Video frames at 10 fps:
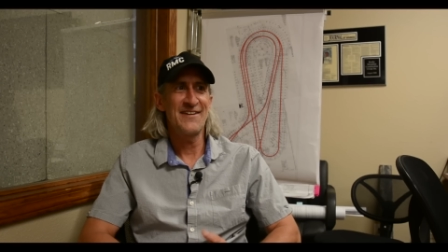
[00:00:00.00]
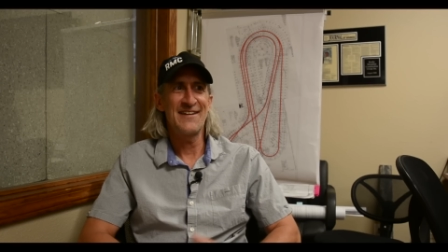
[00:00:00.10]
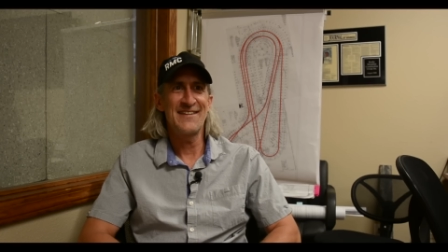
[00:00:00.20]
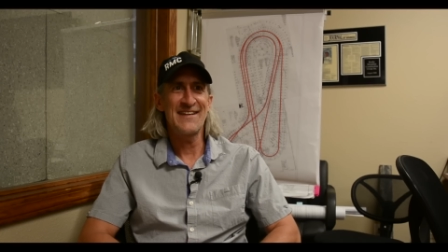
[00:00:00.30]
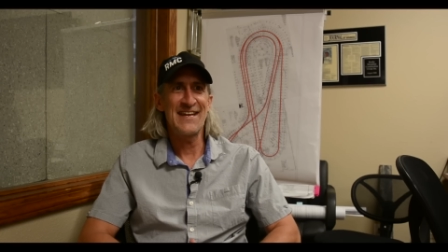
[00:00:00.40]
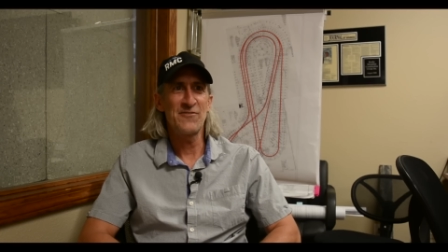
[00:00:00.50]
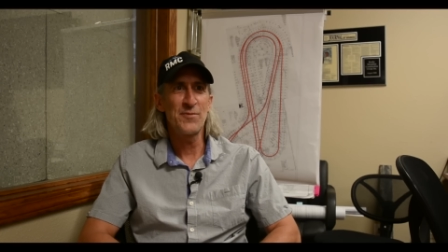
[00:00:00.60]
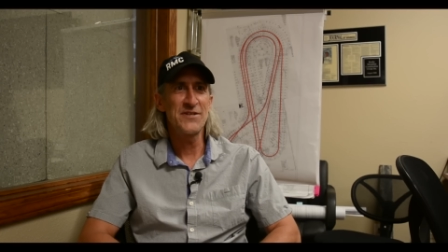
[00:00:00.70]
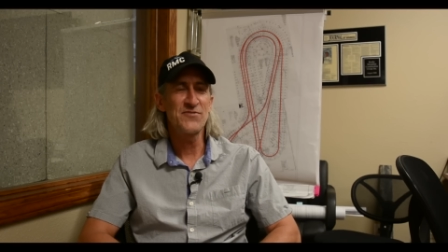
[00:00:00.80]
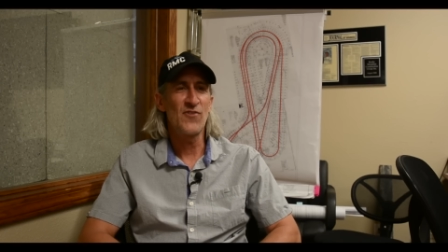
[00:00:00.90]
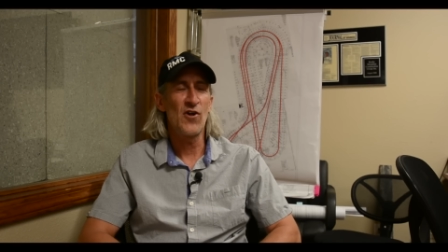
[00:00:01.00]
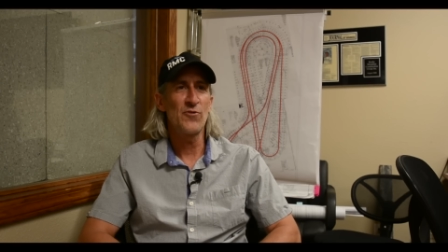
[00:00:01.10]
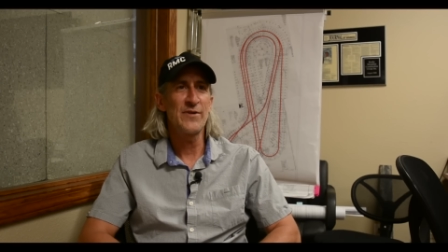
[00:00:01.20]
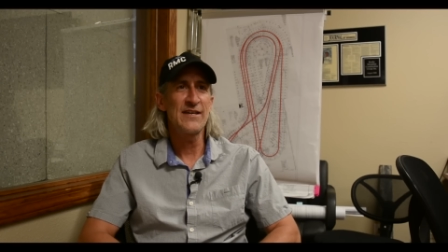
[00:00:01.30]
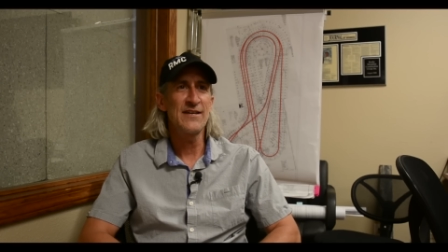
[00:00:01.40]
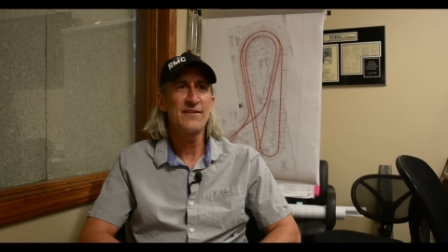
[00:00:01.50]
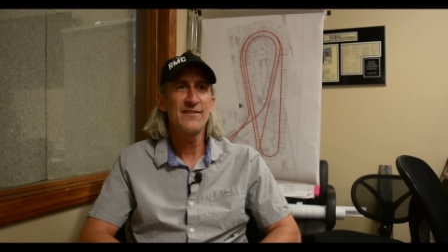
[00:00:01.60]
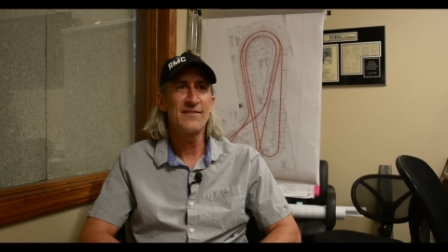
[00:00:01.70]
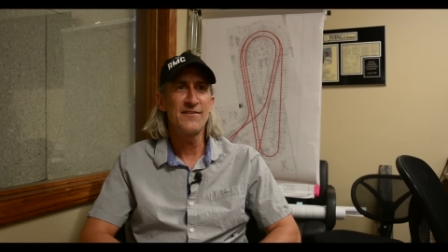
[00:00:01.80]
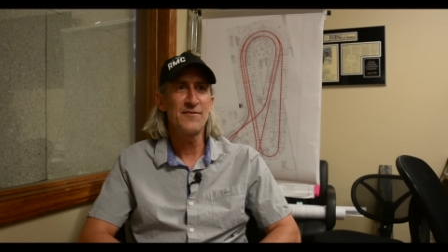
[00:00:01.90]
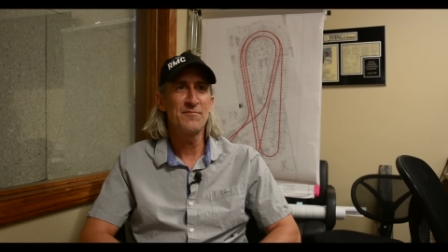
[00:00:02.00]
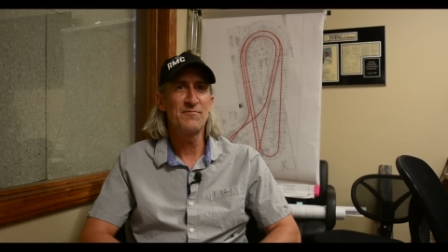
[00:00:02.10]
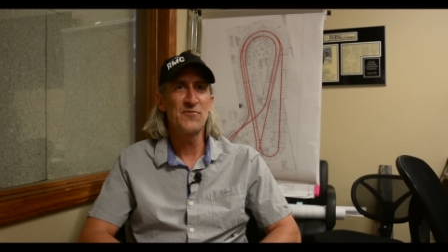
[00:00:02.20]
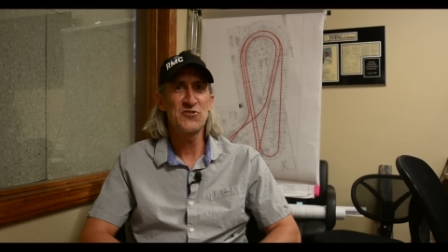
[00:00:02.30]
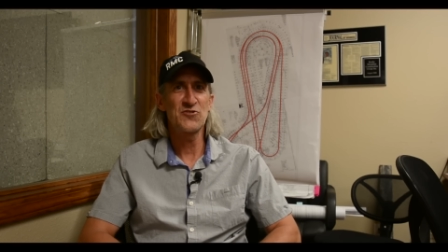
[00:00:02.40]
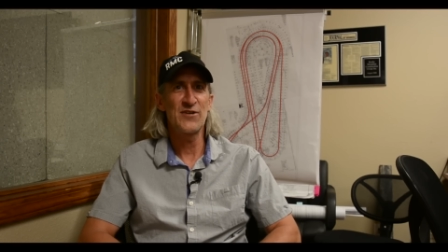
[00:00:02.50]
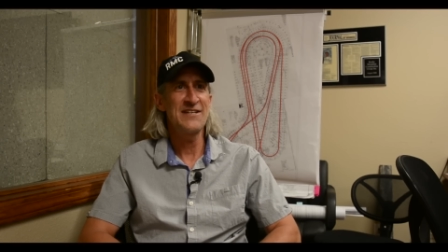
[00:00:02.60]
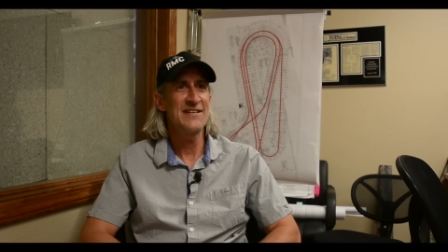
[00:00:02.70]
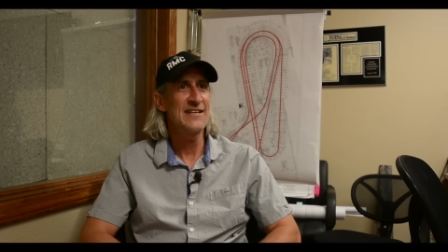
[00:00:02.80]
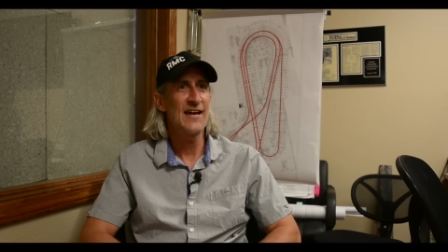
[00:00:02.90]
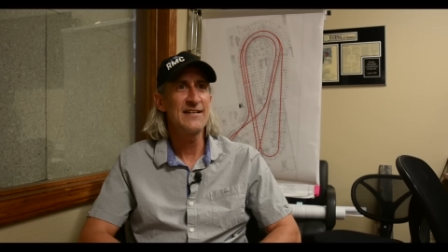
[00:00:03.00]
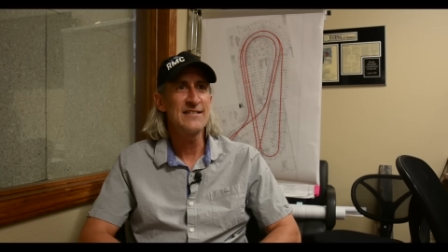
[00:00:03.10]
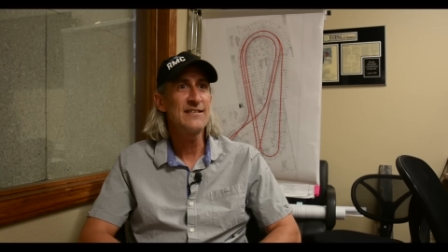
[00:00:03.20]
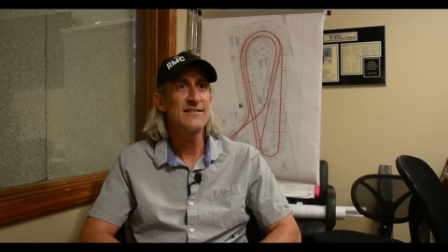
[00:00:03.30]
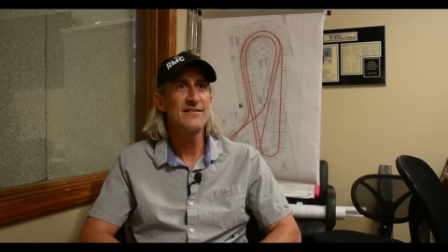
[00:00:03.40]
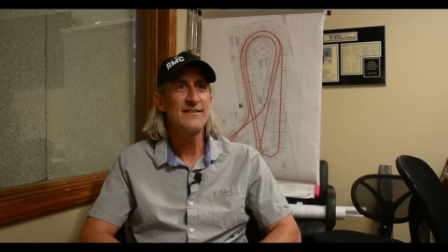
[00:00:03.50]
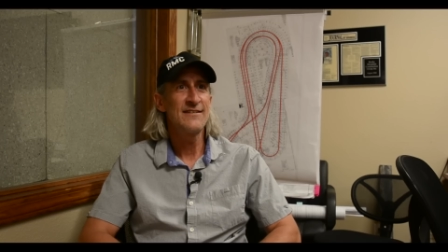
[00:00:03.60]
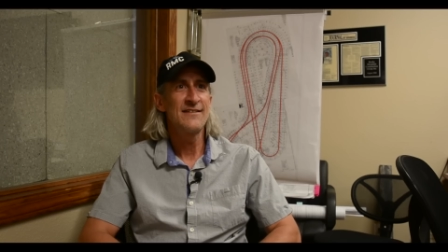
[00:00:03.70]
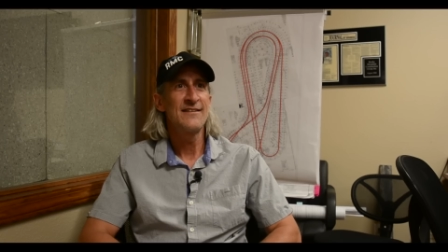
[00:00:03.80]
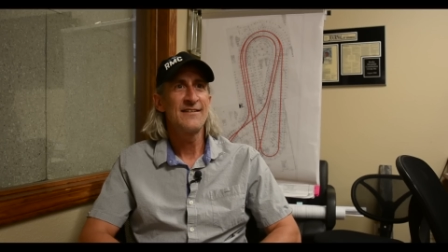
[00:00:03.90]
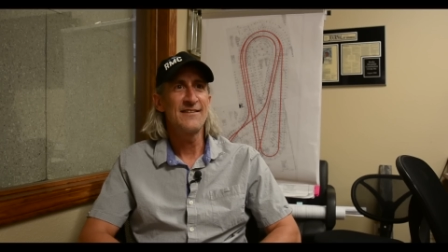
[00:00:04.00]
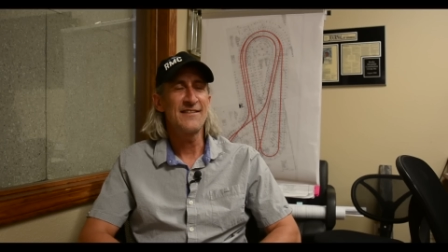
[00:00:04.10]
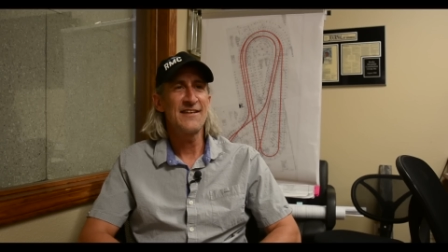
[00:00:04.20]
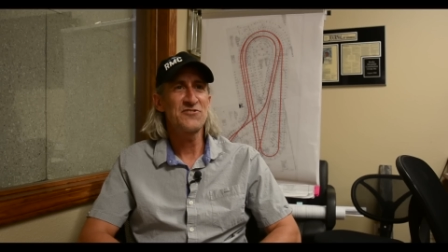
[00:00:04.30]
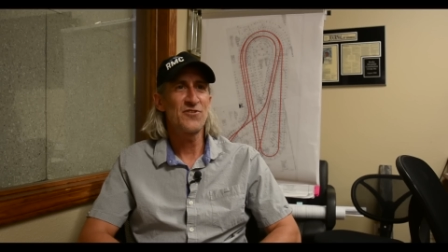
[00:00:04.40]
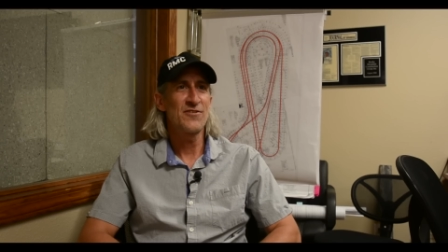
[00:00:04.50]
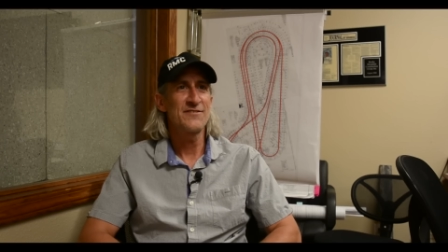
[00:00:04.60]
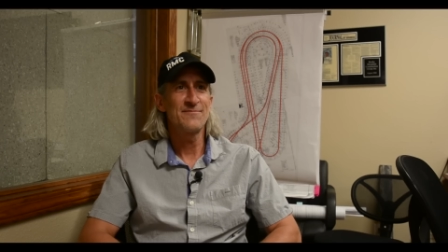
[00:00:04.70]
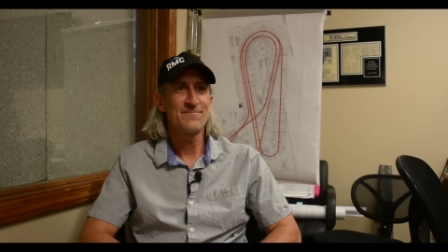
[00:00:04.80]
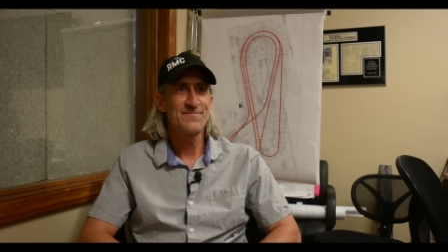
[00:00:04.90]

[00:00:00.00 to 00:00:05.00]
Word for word: And I think everybody's following the the trend and the idea that they started.